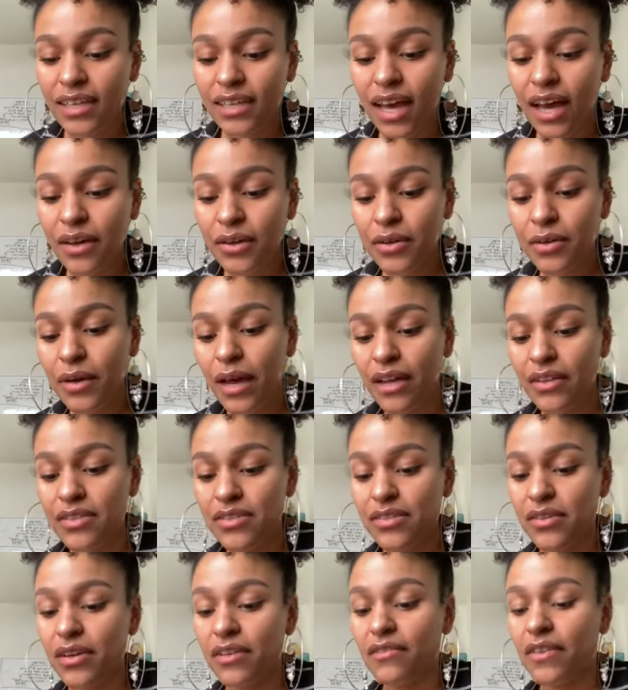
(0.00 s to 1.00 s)
A Yahoo
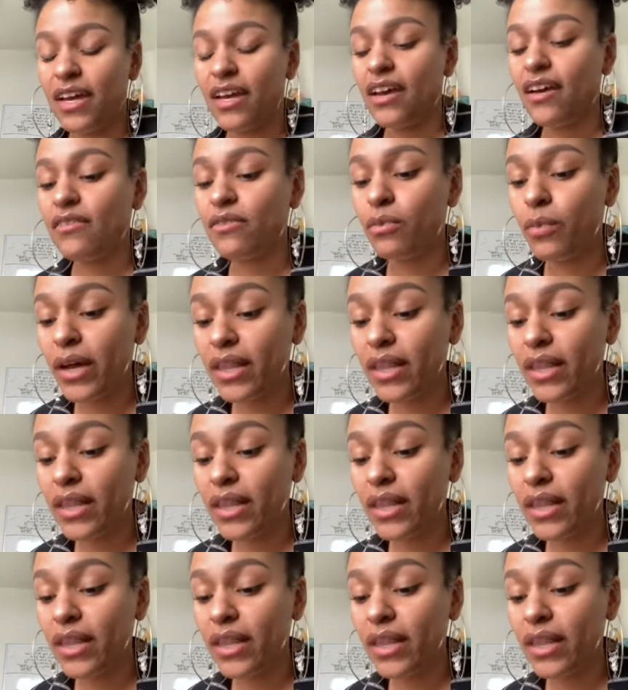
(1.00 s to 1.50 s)
Health survey of